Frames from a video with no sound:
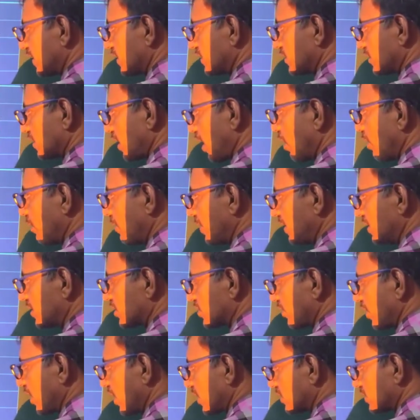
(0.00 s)
How many
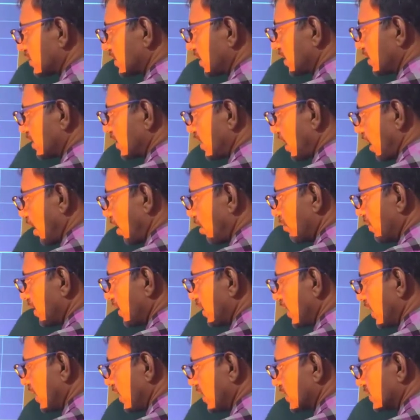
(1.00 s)
squares are? How
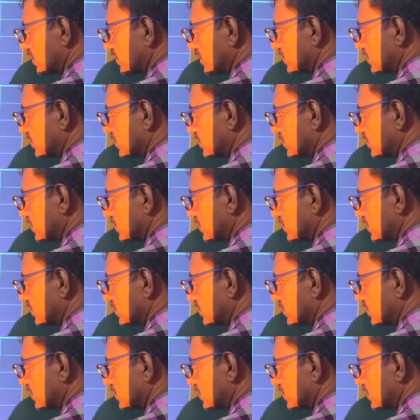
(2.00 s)
many